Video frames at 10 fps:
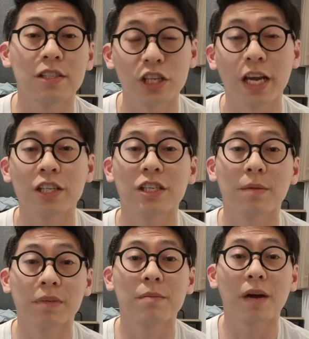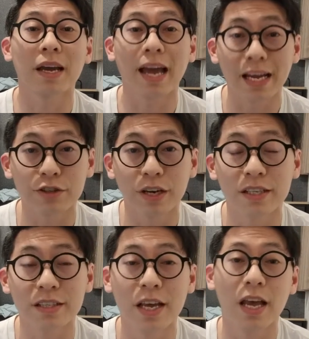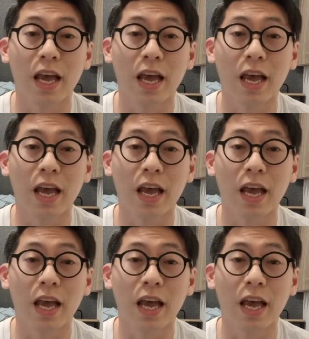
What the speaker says: to change and update my address,